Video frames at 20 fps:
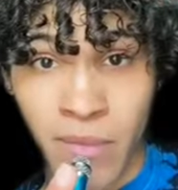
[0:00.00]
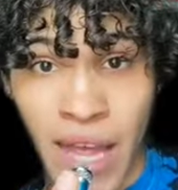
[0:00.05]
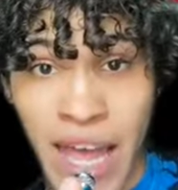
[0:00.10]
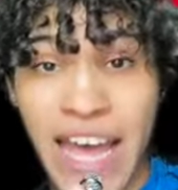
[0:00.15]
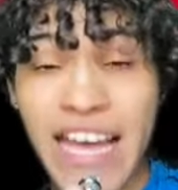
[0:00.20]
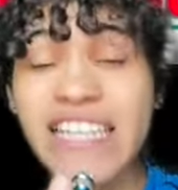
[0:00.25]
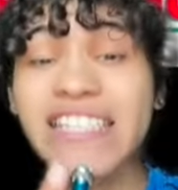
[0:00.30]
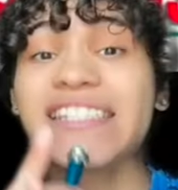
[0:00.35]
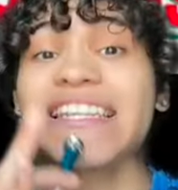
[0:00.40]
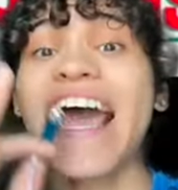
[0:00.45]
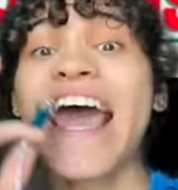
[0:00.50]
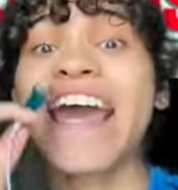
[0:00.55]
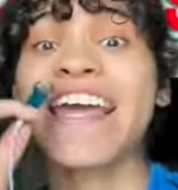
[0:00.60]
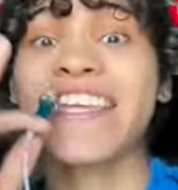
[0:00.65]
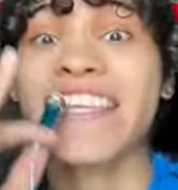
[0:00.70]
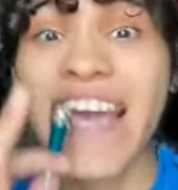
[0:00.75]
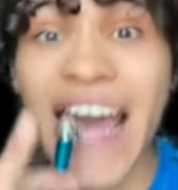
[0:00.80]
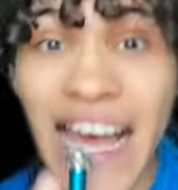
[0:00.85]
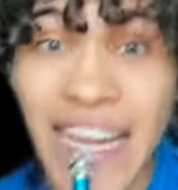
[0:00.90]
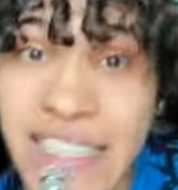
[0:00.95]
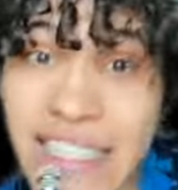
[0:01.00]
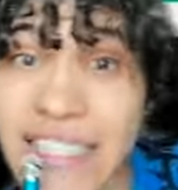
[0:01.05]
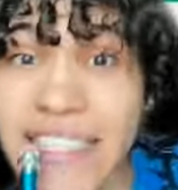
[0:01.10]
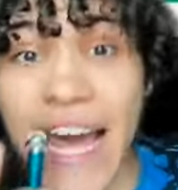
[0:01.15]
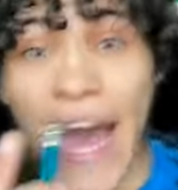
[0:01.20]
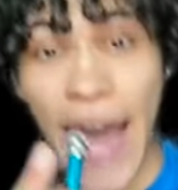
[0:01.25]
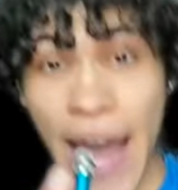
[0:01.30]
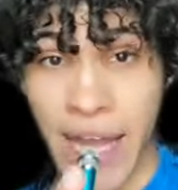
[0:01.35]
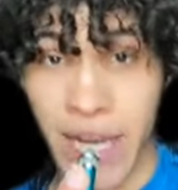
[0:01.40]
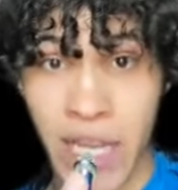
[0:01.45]
It's that yes,
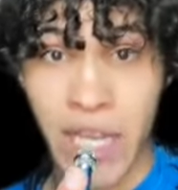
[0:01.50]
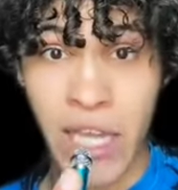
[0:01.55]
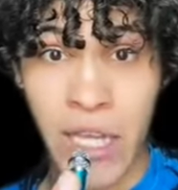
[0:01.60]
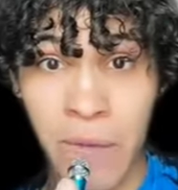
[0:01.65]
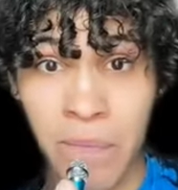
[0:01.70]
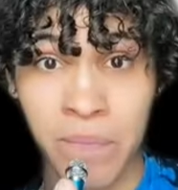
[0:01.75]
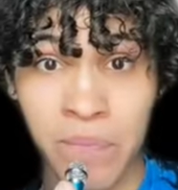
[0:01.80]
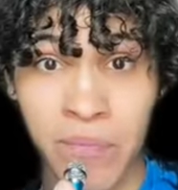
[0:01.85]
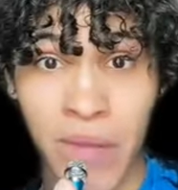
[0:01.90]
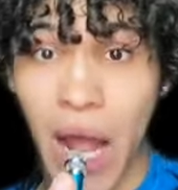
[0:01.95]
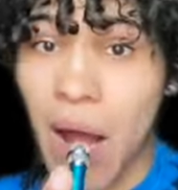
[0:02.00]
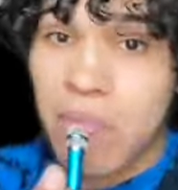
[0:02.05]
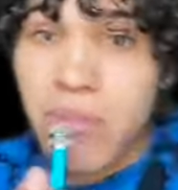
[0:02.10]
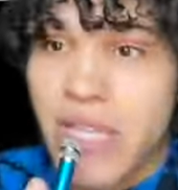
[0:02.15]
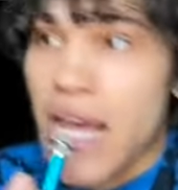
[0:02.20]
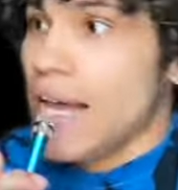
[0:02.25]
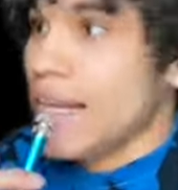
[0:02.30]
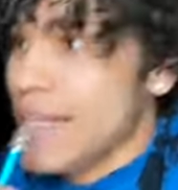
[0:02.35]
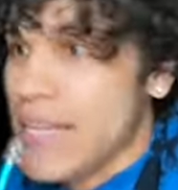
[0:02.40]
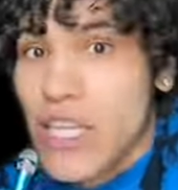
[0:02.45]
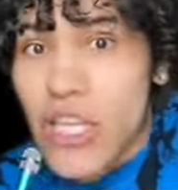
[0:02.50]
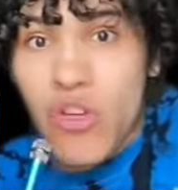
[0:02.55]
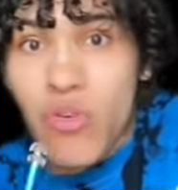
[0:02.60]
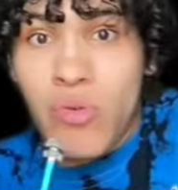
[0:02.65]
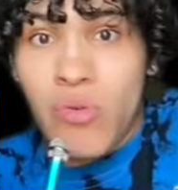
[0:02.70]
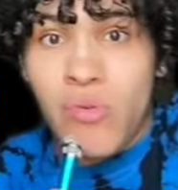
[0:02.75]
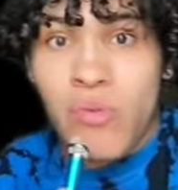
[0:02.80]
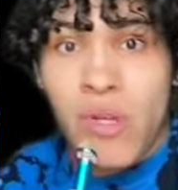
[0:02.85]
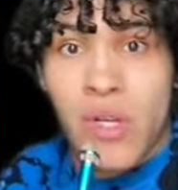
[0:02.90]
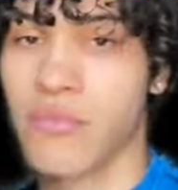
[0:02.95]
daddy. I'm telling
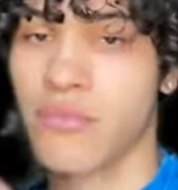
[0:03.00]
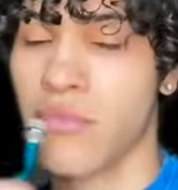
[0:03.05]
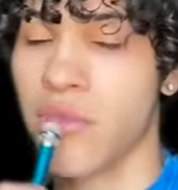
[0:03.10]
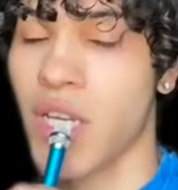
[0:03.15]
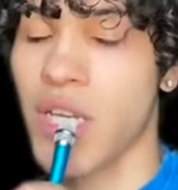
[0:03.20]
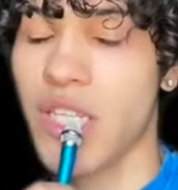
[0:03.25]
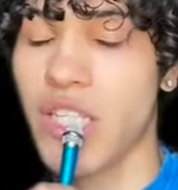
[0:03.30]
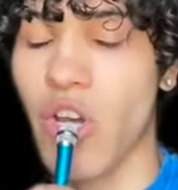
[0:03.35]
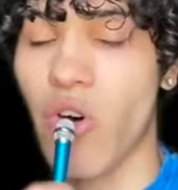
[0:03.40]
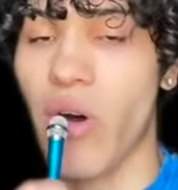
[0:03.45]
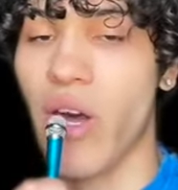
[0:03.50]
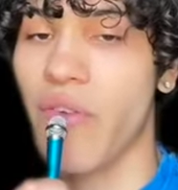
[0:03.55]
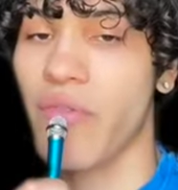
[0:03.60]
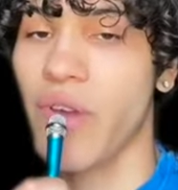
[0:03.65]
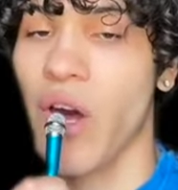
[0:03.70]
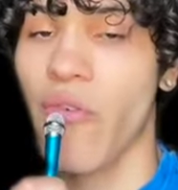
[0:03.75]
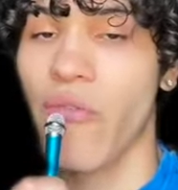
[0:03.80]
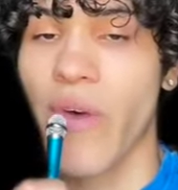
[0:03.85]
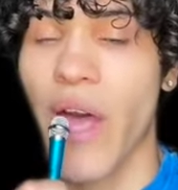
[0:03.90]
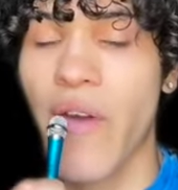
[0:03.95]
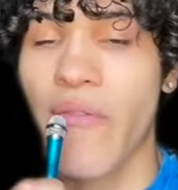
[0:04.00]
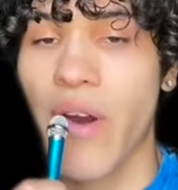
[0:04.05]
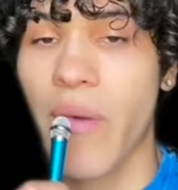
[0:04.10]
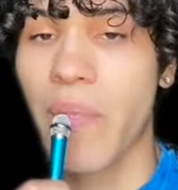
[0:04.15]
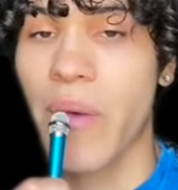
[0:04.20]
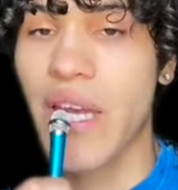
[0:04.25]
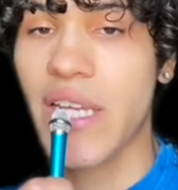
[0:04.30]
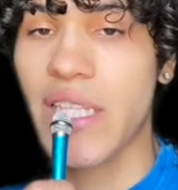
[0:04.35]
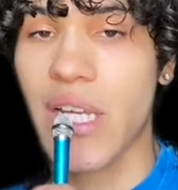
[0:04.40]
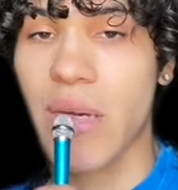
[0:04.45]
you. So if your favorite
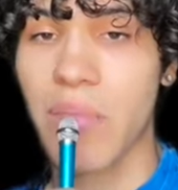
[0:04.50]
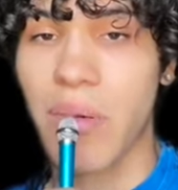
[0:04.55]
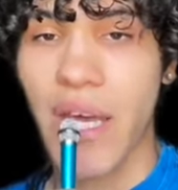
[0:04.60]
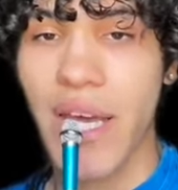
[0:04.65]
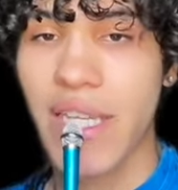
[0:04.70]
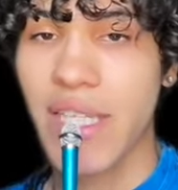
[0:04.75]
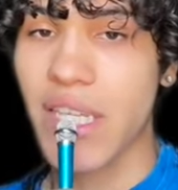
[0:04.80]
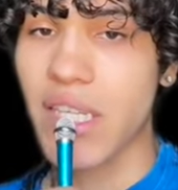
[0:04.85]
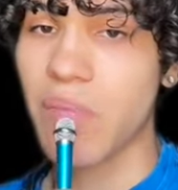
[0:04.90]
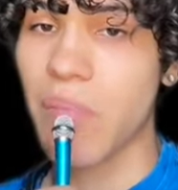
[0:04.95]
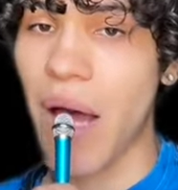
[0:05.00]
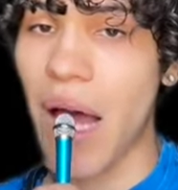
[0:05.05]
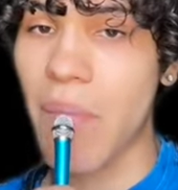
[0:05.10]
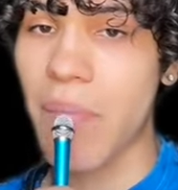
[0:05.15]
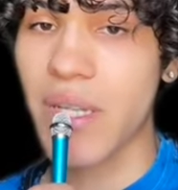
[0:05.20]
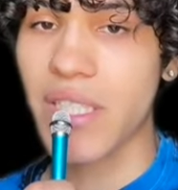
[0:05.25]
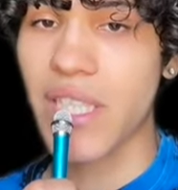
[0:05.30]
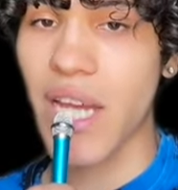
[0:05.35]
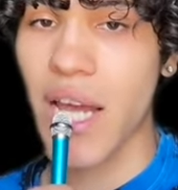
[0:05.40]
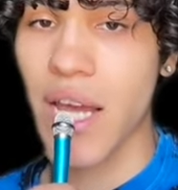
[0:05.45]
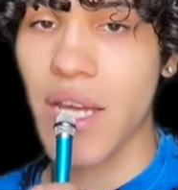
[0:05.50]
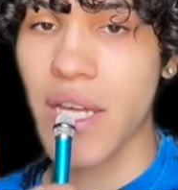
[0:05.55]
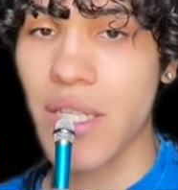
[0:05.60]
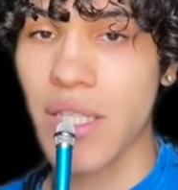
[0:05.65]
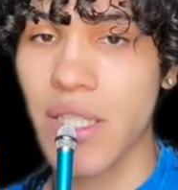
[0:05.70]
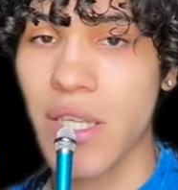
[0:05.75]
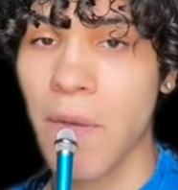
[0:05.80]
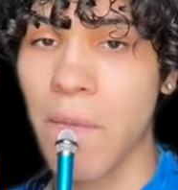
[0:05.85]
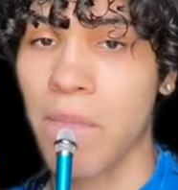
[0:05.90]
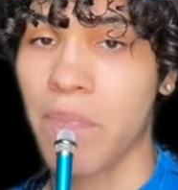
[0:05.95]
pizza place is Papa
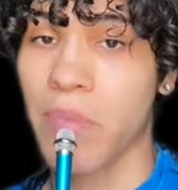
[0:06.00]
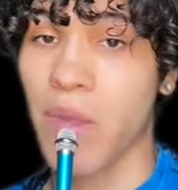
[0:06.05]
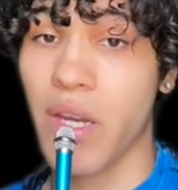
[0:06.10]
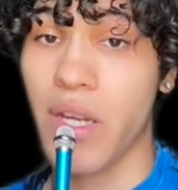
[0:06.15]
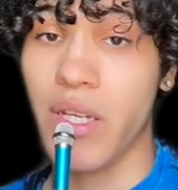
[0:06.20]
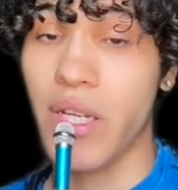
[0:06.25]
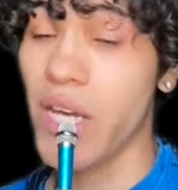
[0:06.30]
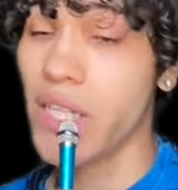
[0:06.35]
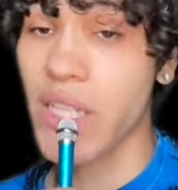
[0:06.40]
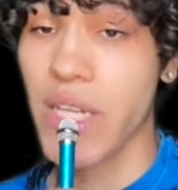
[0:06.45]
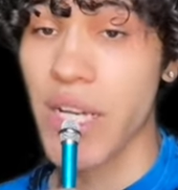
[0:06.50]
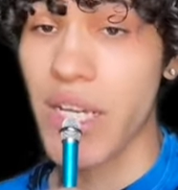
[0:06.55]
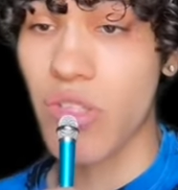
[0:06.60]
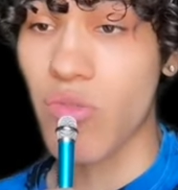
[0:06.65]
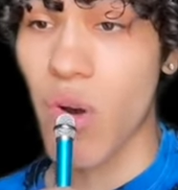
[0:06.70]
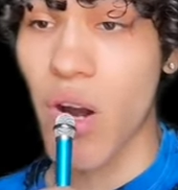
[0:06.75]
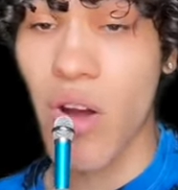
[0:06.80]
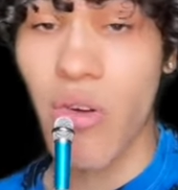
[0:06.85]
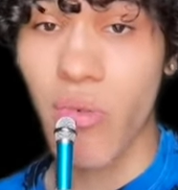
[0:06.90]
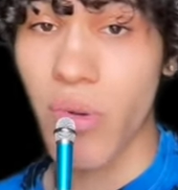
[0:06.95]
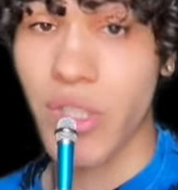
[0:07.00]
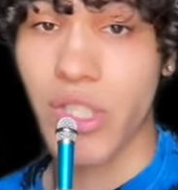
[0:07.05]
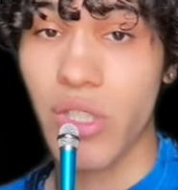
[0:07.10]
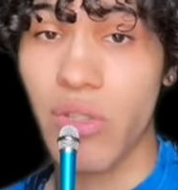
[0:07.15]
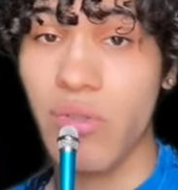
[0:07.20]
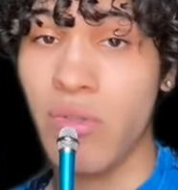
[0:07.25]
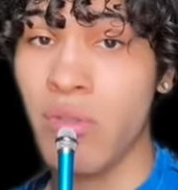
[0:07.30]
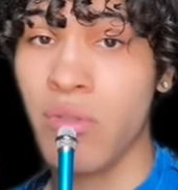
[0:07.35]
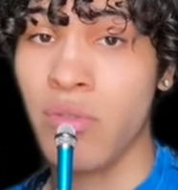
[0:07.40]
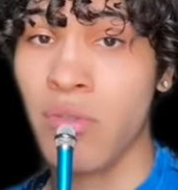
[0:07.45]
John's, nothing is wrong with
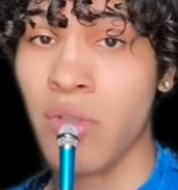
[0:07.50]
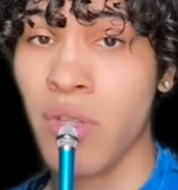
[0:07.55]
you.